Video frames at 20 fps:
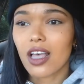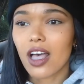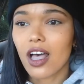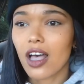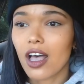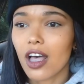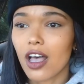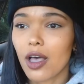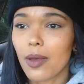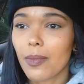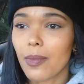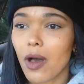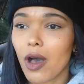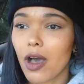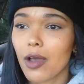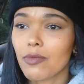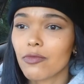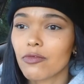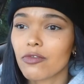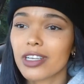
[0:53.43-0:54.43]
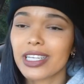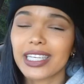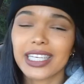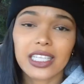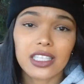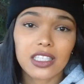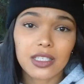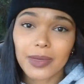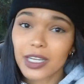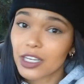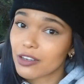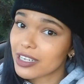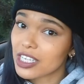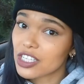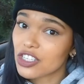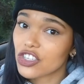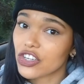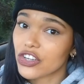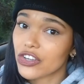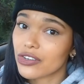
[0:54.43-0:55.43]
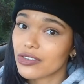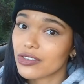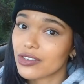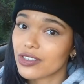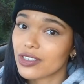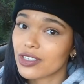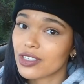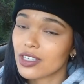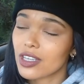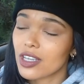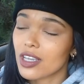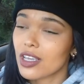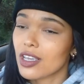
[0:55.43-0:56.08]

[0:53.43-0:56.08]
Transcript: I'm really into my green juice,